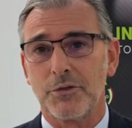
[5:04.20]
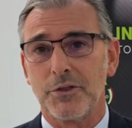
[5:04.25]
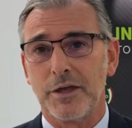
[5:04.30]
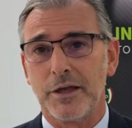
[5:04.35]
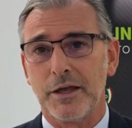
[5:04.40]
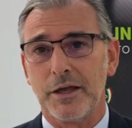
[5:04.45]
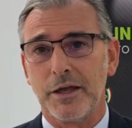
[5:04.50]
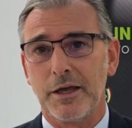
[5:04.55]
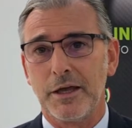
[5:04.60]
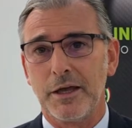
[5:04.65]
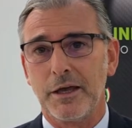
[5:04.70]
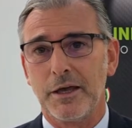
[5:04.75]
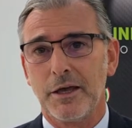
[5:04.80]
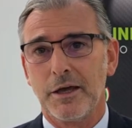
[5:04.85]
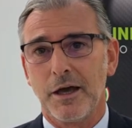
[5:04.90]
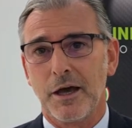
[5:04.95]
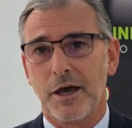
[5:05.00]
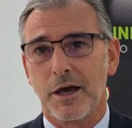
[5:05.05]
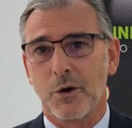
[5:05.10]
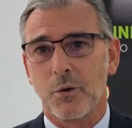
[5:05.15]
the
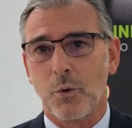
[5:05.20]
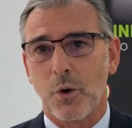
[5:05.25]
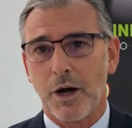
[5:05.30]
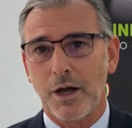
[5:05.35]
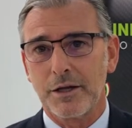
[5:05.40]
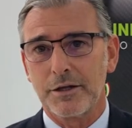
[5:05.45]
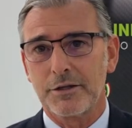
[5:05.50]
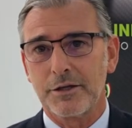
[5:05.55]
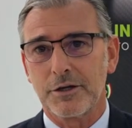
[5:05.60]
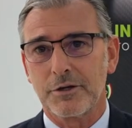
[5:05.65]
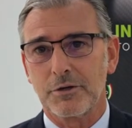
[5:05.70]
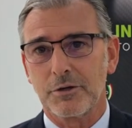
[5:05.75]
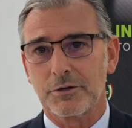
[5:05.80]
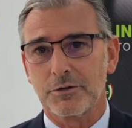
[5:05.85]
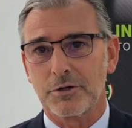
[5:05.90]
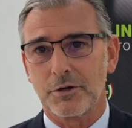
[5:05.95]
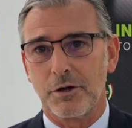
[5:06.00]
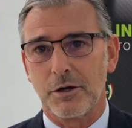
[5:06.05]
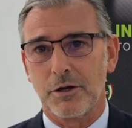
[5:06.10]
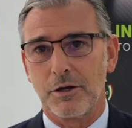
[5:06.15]
quality
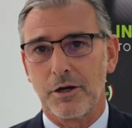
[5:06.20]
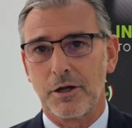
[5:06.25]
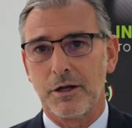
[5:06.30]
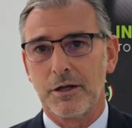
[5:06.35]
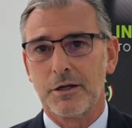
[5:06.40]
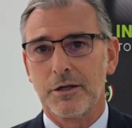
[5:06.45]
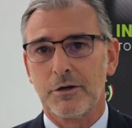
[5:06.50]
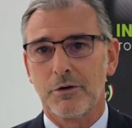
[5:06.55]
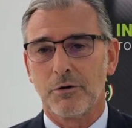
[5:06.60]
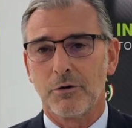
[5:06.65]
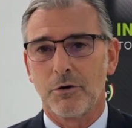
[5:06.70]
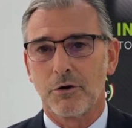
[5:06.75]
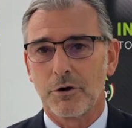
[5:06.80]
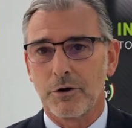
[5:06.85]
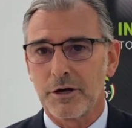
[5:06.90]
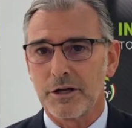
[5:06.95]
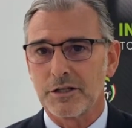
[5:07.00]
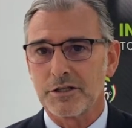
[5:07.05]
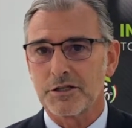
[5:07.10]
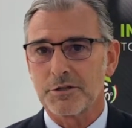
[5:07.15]
control
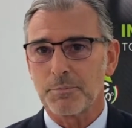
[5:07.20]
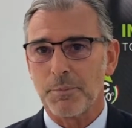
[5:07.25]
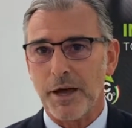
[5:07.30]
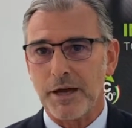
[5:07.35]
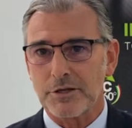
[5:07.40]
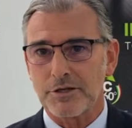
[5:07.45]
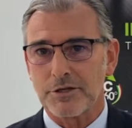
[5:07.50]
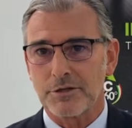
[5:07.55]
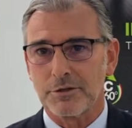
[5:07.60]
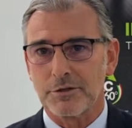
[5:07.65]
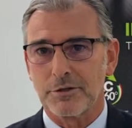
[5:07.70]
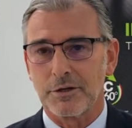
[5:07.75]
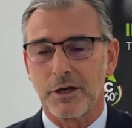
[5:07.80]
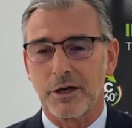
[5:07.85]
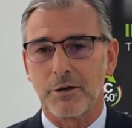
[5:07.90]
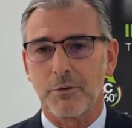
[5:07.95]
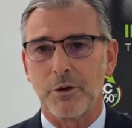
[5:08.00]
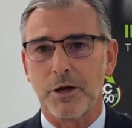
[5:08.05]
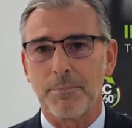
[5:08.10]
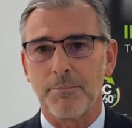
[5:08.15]
or inspection
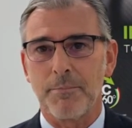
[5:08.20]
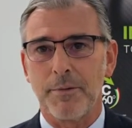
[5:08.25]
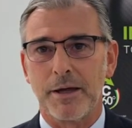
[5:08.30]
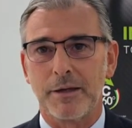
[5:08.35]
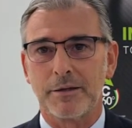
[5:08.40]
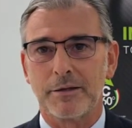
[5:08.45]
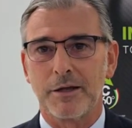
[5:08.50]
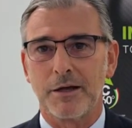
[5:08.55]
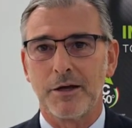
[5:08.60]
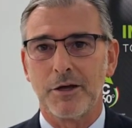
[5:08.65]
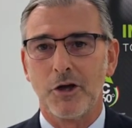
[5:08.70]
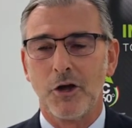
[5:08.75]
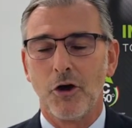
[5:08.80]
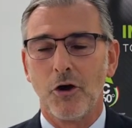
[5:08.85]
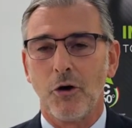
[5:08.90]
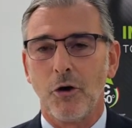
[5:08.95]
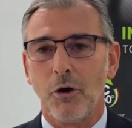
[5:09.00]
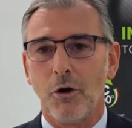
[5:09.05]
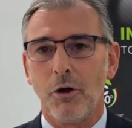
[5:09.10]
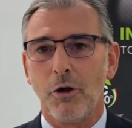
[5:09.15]
equipment,
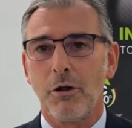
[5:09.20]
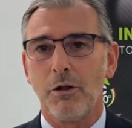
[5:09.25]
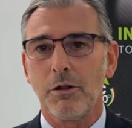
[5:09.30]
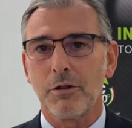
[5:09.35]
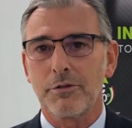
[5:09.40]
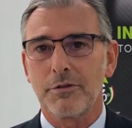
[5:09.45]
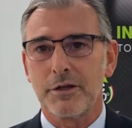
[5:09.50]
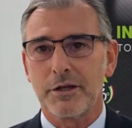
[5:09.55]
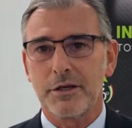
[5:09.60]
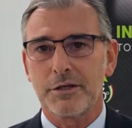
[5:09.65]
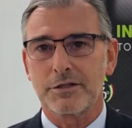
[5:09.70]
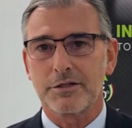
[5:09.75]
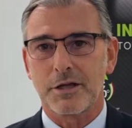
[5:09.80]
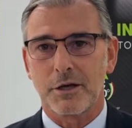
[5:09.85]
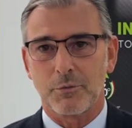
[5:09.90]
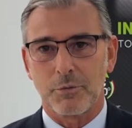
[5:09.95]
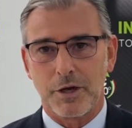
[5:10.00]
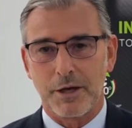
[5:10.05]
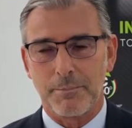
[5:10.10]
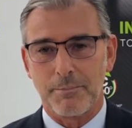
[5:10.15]
all these
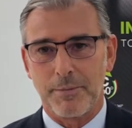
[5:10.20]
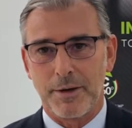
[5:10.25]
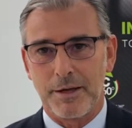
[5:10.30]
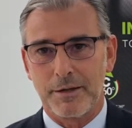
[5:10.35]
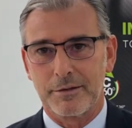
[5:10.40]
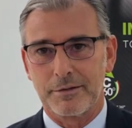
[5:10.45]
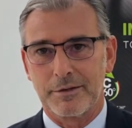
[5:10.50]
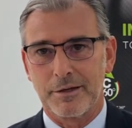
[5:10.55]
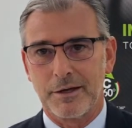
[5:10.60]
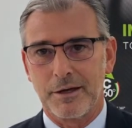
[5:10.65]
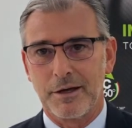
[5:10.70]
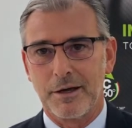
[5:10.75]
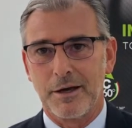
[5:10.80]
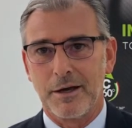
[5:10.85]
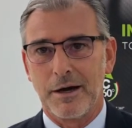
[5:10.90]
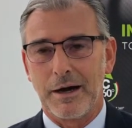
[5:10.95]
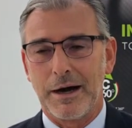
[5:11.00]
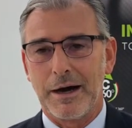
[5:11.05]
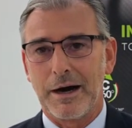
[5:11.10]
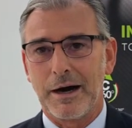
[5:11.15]
equipment
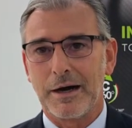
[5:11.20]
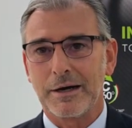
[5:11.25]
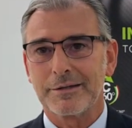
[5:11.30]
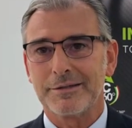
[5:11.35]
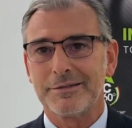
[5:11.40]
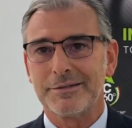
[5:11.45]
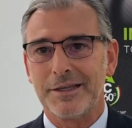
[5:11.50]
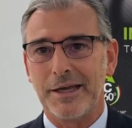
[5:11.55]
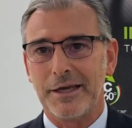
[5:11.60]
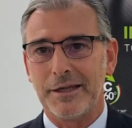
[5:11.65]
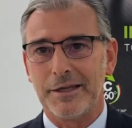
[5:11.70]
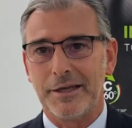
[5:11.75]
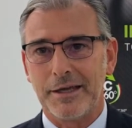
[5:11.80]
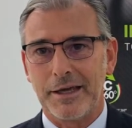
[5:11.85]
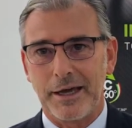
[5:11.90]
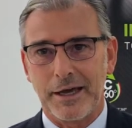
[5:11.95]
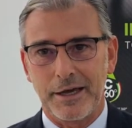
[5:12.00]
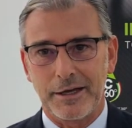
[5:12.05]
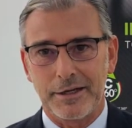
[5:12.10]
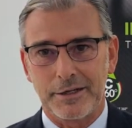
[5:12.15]
are
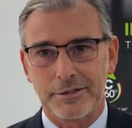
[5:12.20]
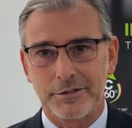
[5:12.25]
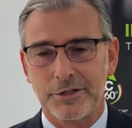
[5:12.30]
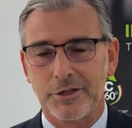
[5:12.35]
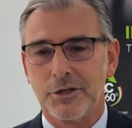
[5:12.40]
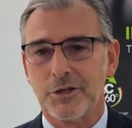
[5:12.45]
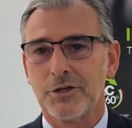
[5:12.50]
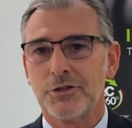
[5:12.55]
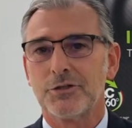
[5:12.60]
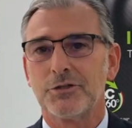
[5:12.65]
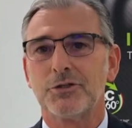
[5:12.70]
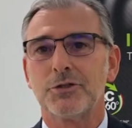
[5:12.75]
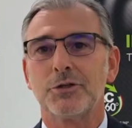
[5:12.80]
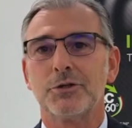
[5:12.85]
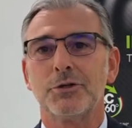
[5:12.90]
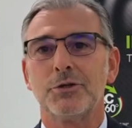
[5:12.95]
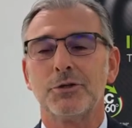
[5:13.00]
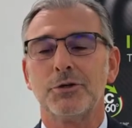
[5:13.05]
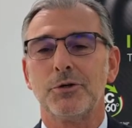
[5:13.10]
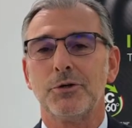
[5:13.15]
dedicated
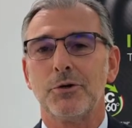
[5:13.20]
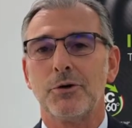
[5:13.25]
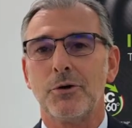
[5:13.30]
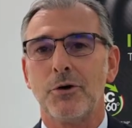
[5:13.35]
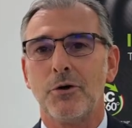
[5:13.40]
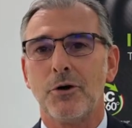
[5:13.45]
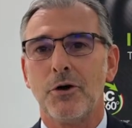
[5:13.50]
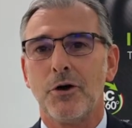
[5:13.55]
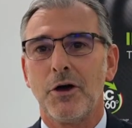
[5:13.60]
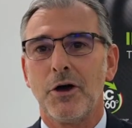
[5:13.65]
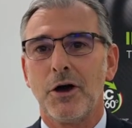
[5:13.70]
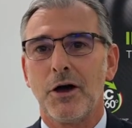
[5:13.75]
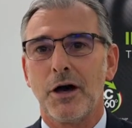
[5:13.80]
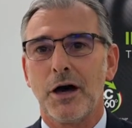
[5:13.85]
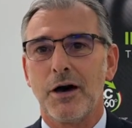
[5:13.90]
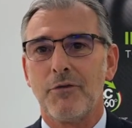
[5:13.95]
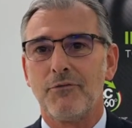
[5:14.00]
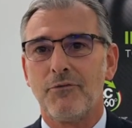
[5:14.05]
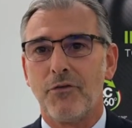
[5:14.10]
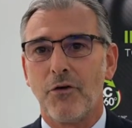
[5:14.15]
to
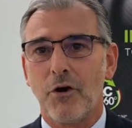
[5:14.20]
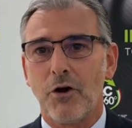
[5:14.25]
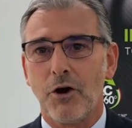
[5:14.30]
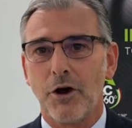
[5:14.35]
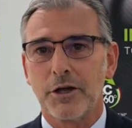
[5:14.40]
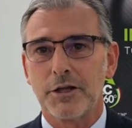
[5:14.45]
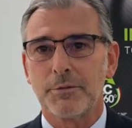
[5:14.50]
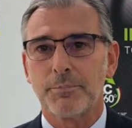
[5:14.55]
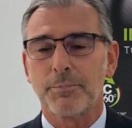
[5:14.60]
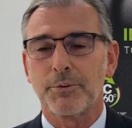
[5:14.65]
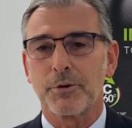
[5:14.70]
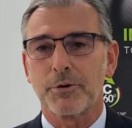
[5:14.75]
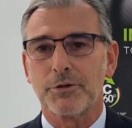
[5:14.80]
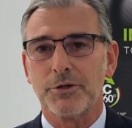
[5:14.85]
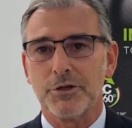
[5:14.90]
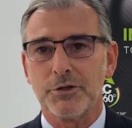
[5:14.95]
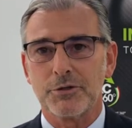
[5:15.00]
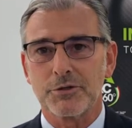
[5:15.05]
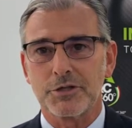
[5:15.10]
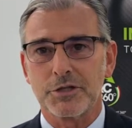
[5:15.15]
avoid
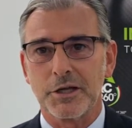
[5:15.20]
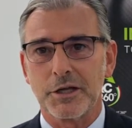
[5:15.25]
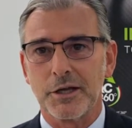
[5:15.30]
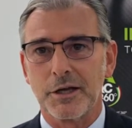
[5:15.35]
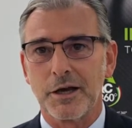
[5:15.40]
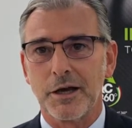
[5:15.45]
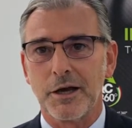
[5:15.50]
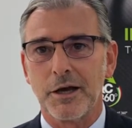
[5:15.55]
producing